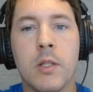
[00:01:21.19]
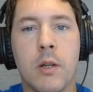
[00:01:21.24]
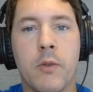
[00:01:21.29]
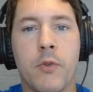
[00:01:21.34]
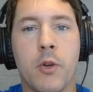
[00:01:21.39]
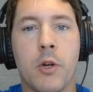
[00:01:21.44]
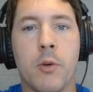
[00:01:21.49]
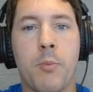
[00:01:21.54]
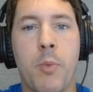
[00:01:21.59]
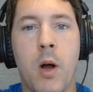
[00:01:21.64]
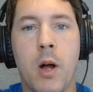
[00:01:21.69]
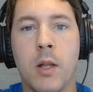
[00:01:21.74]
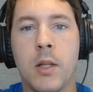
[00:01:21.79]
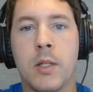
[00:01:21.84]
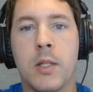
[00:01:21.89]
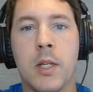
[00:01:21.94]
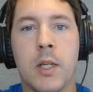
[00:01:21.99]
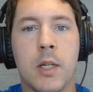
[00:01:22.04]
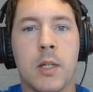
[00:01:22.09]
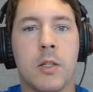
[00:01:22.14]
of your
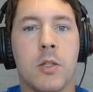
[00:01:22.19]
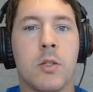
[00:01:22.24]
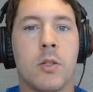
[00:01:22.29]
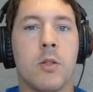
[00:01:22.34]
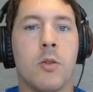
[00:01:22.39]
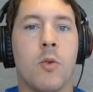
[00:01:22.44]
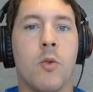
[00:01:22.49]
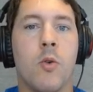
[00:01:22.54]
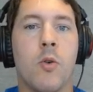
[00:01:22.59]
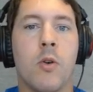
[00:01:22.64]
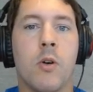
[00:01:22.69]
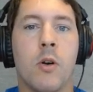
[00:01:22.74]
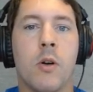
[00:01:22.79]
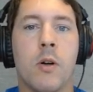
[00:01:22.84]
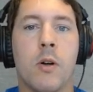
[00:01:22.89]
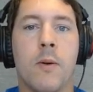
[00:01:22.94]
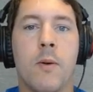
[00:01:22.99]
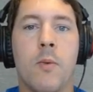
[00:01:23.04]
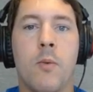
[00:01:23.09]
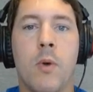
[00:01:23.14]
politics
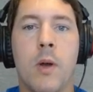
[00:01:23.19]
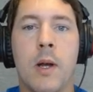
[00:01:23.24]
or